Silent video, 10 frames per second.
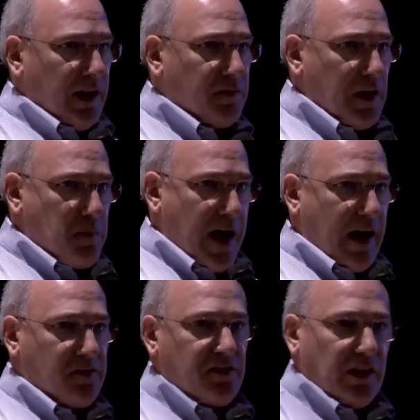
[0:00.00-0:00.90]
if they
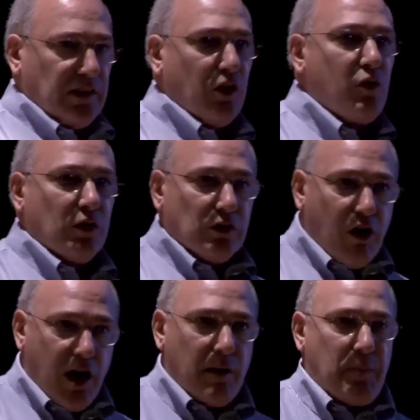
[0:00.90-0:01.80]
passed a local
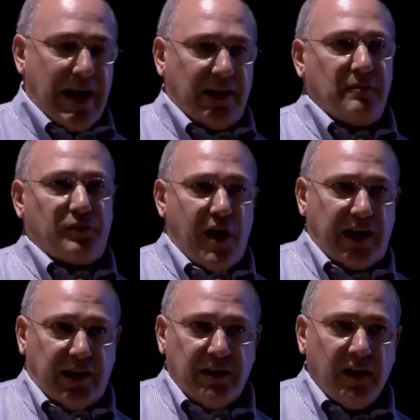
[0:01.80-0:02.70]
law banning
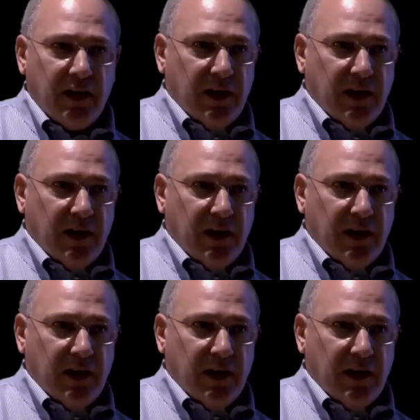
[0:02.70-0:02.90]
fracking,